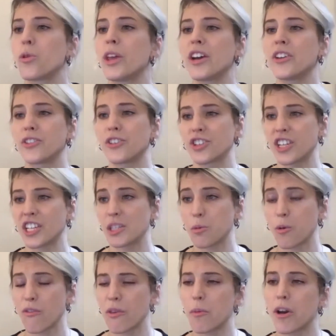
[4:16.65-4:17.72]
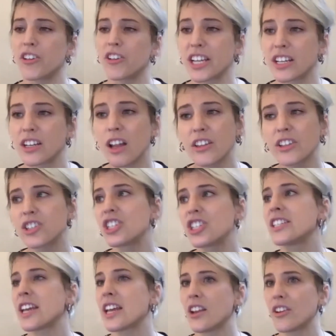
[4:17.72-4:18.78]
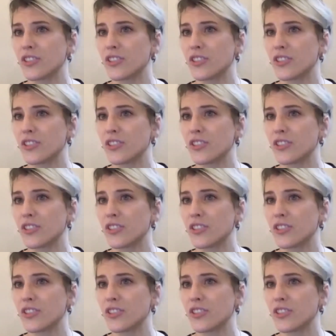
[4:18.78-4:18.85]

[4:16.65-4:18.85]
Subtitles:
that understands more of the modern technologies and